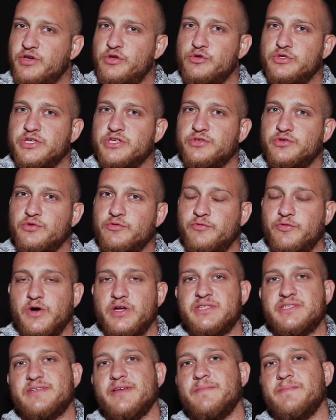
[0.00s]
using 2
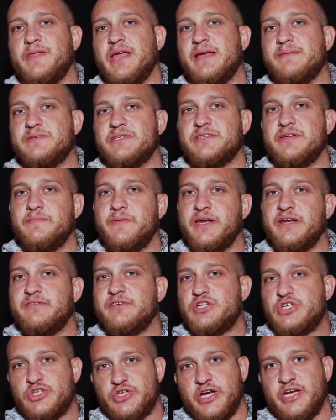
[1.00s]
fonts sometimes is a bit of
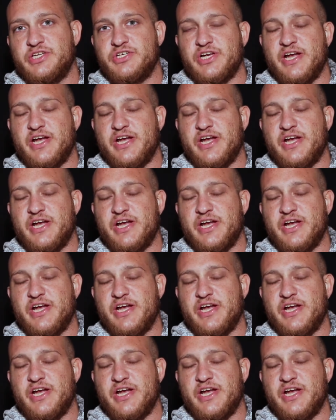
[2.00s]
a stretch,